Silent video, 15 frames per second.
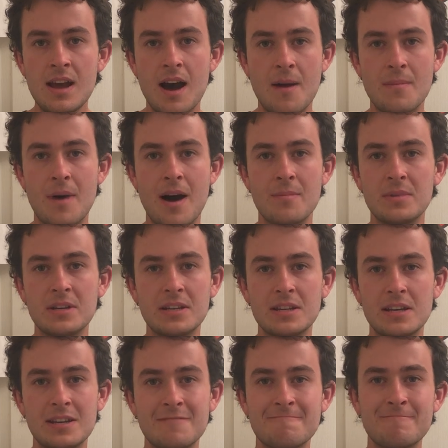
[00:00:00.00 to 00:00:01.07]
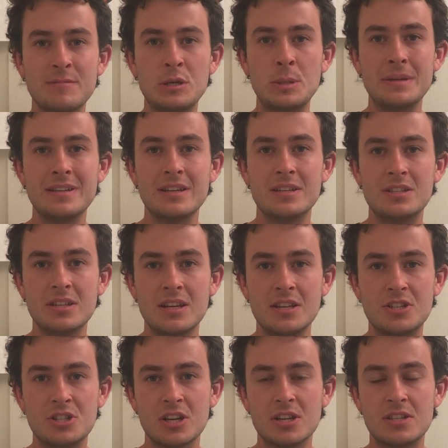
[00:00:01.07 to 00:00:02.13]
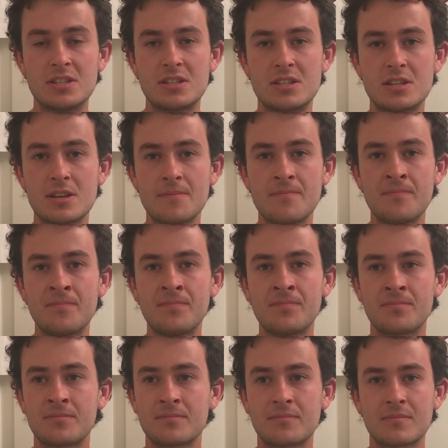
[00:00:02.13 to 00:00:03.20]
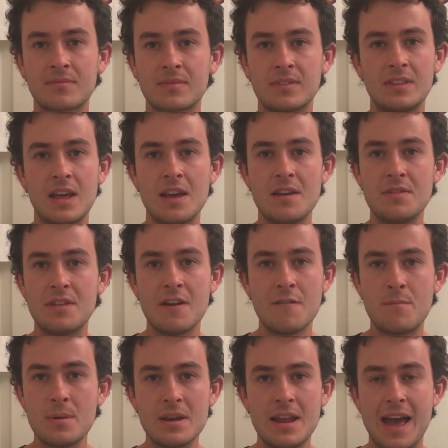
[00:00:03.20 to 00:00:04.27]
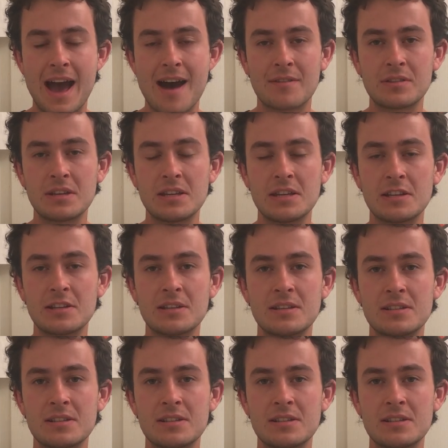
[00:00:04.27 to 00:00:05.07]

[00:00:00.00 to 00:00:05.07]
I, I mean, it, it, it, it just they they've been having